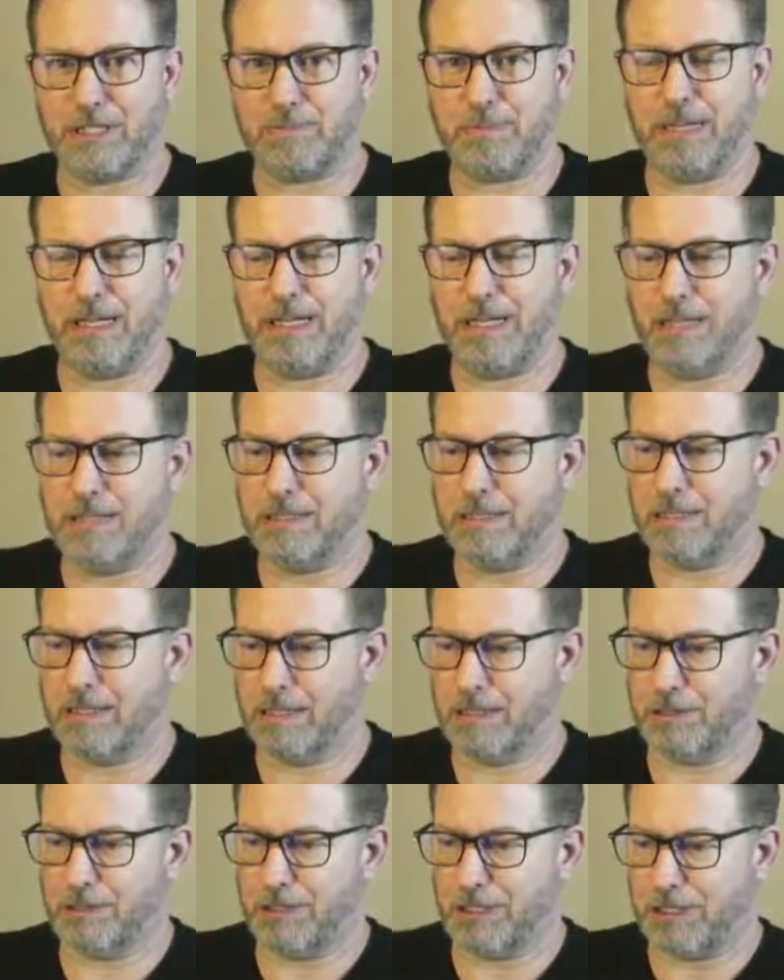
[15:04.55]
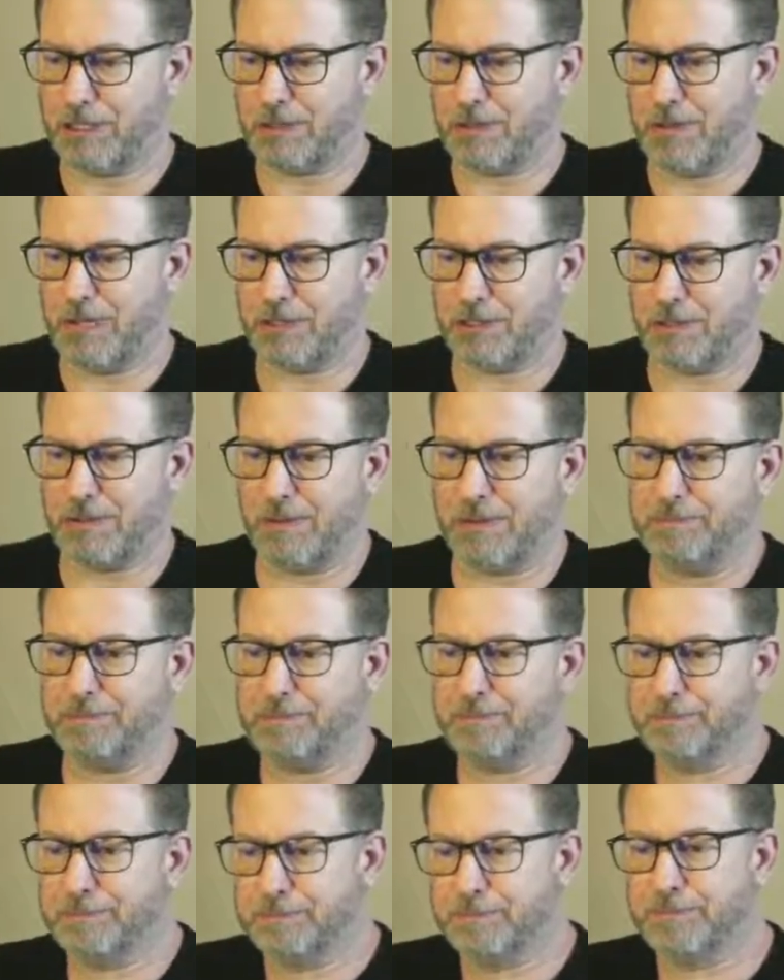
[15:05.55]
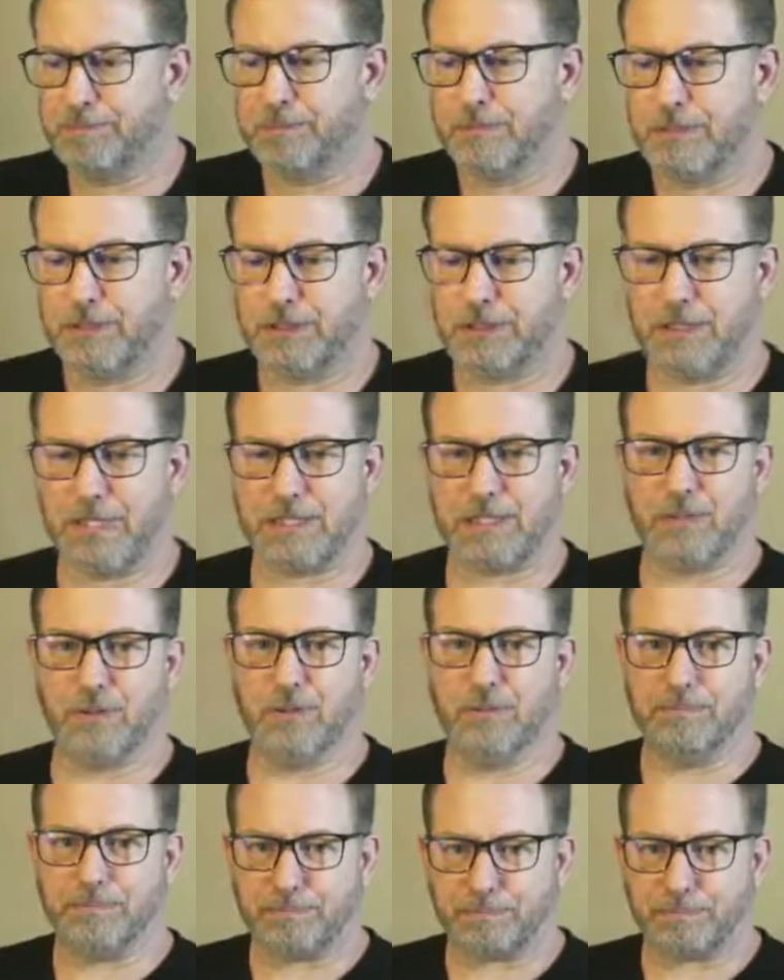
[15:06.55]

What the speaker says: speeds and then change direction, right? So that's cool.